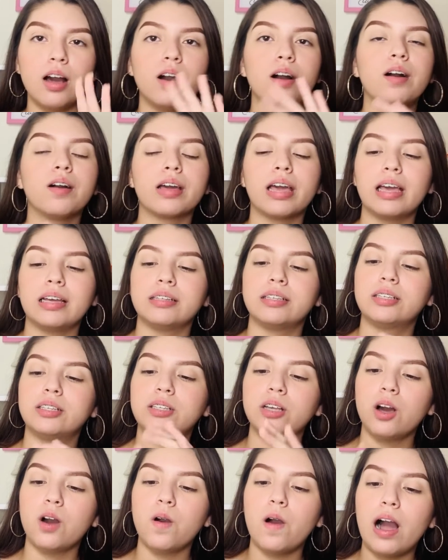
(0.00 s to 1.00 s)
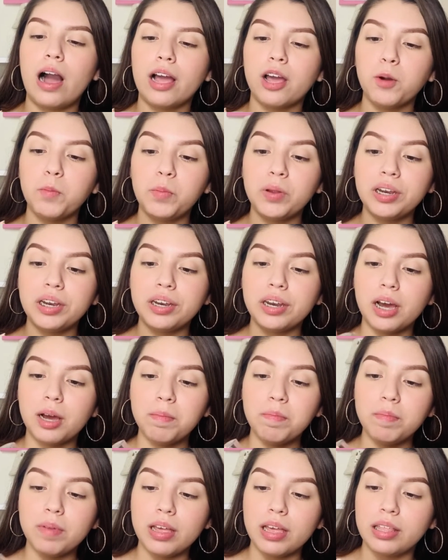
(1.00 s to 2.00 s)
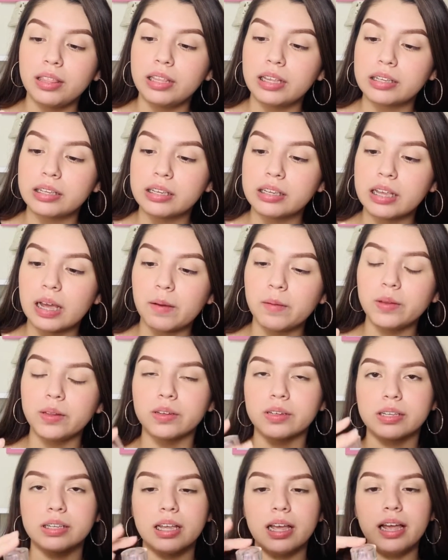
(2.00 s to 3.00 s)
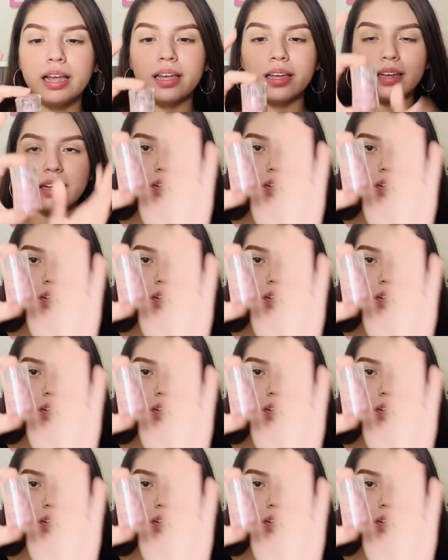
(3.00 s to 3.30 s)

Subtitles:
Okay, so I opened it up and this is how it looks like.